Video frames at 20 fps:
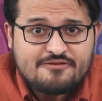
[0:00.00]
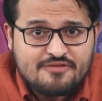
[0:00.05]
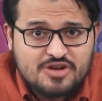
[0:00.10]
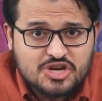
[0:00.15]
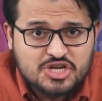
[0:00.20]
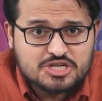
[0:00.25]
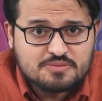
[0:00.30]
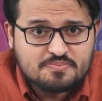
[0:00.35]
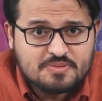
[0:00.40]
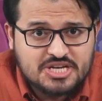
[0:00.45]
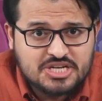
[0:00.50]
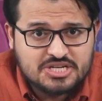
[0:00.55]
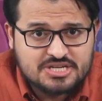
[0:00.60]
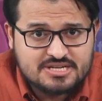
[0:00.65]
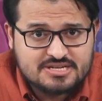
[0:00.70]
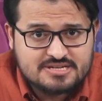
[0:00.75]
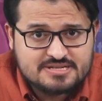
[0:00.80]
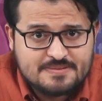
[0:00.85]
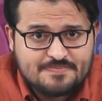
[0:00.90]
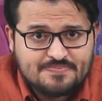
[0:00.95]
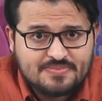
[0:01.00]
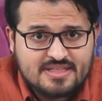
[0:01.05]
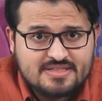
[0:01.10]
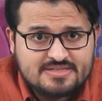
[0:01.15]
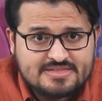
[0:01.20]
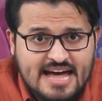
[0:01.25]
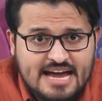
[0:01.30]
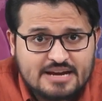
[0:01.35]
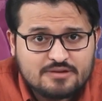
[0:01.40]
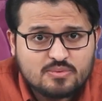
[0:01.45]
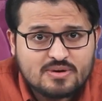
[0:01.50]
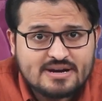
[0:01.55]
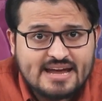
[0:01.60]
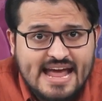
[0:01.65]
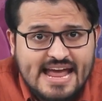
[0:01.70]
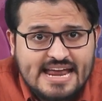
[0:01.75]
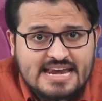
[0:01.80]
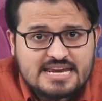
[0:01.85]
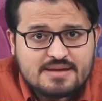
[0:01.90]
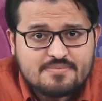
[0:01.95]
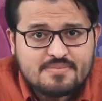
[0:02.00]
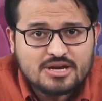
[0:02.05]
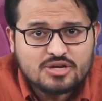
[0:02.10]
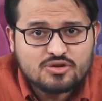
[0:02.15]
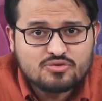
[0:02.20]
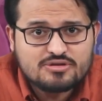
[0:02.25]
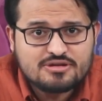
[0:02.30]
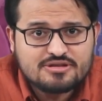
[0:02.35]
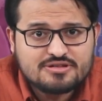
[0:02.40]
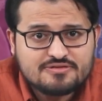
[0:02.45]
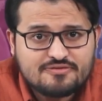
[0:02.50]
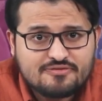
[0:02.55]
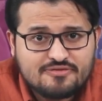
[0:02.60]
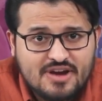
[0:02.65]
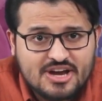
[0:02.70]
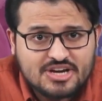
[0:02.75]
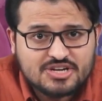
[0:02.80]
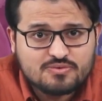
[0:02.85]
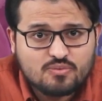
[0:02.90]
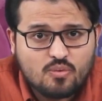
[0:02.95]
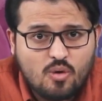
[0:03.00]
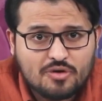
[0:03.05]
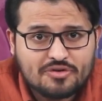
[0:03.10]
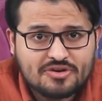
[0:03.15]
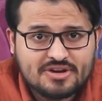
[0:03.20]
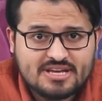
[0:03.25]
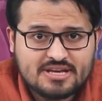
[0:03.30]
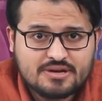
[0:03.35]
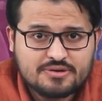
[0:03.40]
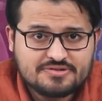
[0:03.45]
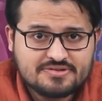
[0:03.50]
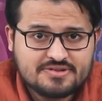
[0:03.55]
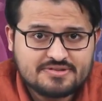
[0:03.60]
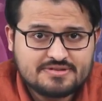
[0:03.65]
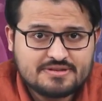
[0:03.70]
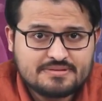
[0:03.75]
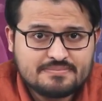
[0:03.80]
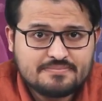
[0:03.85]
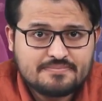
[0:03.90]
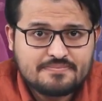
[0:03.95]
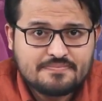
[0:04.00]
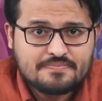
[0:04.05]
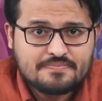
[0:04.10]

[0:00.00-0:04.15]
fish species that were endemic to this freshwater ecosystem.